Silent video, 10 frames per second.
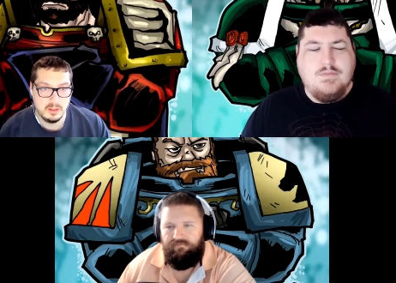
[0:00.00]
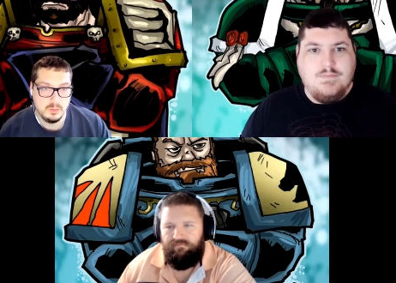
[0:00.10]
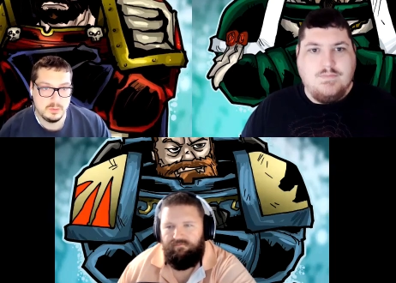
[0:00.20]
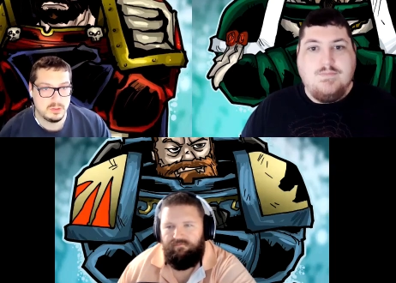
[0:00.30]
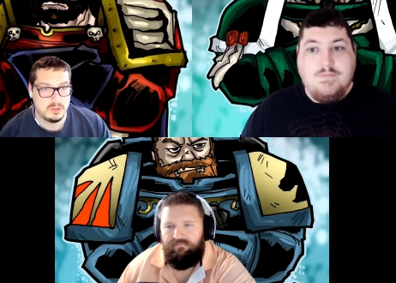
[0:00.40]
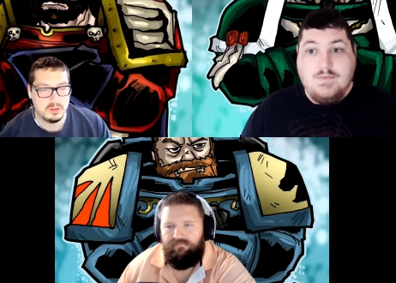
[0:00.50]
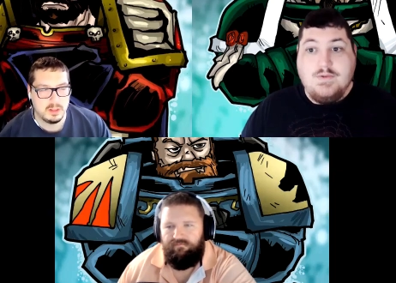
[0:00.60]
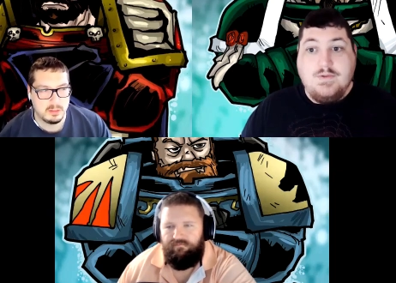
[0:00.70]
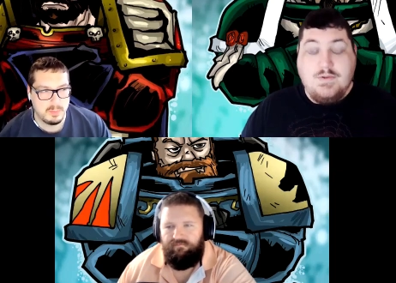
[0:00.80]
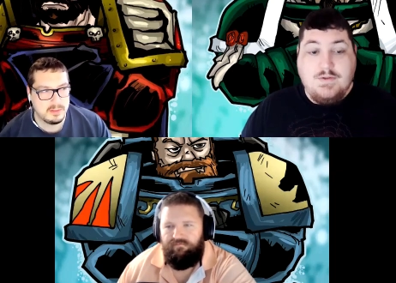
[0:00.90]
Speaker 1: which are
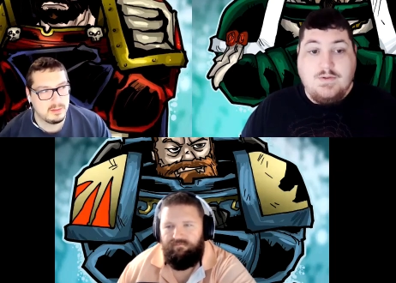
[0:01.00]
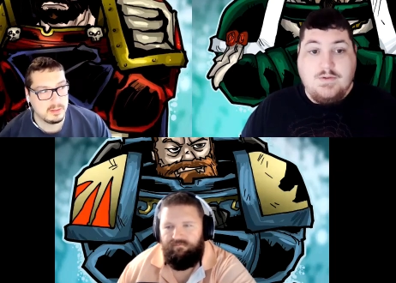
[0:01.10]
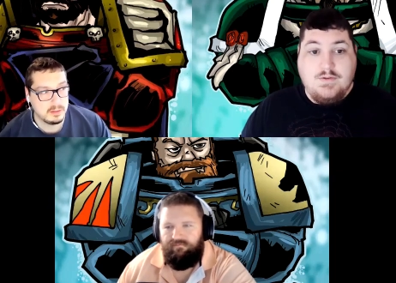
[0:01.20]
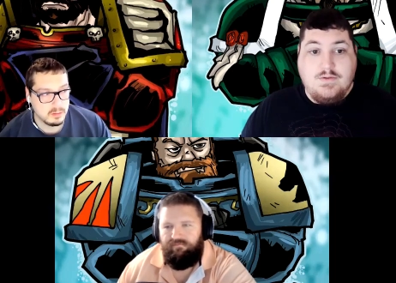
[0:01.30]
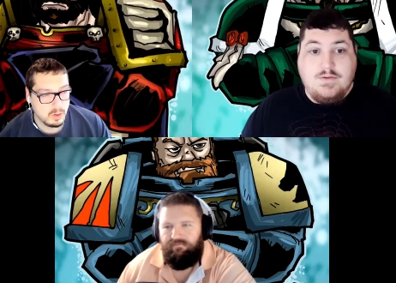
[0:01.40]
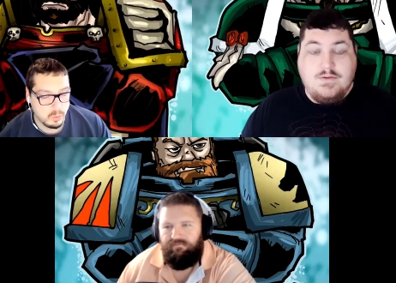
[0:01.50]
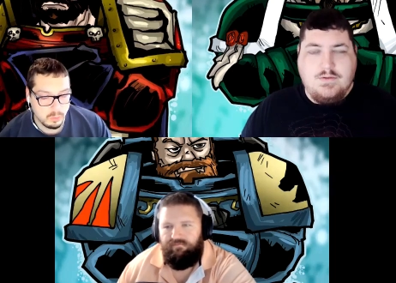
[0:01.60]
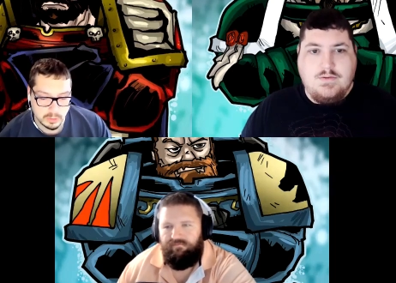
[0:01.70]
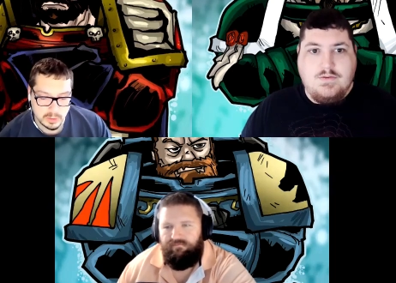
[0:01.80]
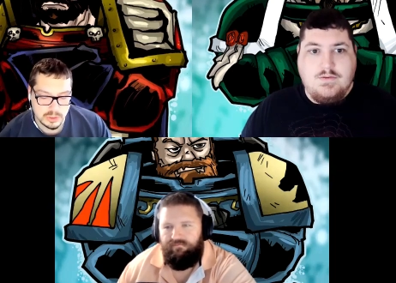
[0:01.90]
like basically
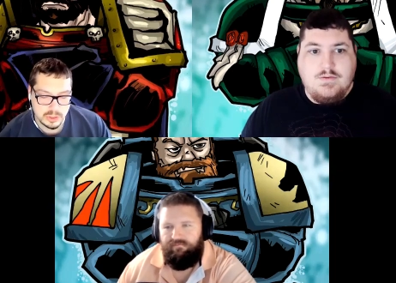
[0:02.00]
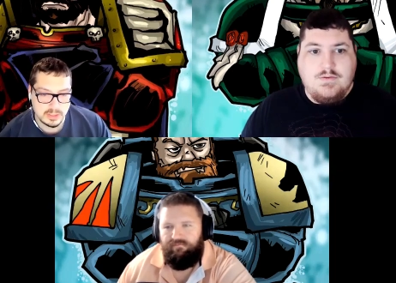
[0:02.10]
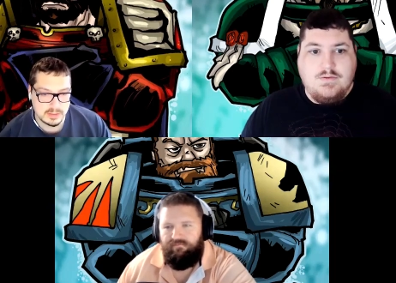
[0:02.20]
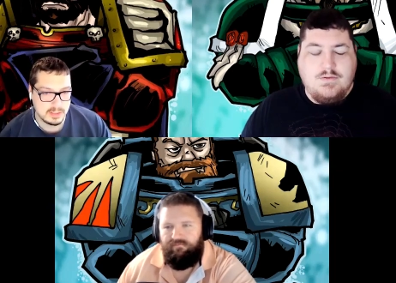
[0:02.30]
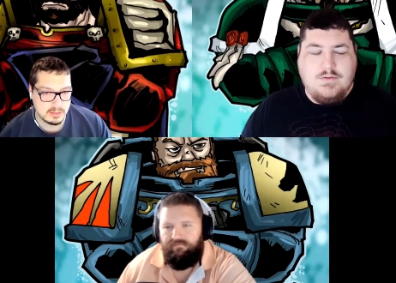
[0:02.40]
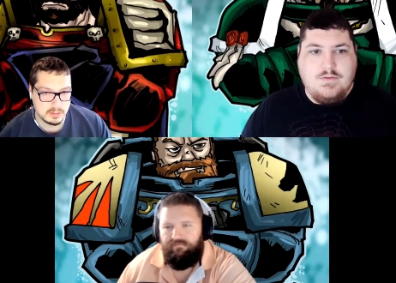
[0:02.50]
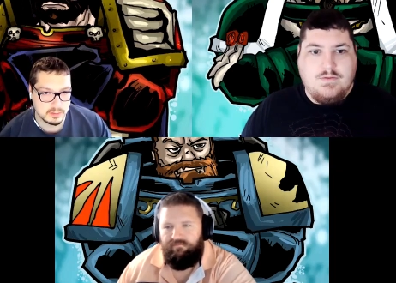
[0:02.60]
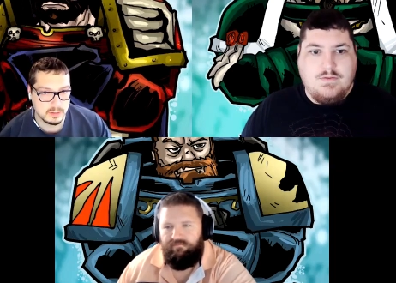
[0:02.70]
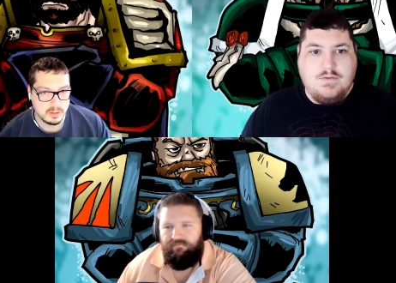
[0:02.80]
ogre and Gene Stealers.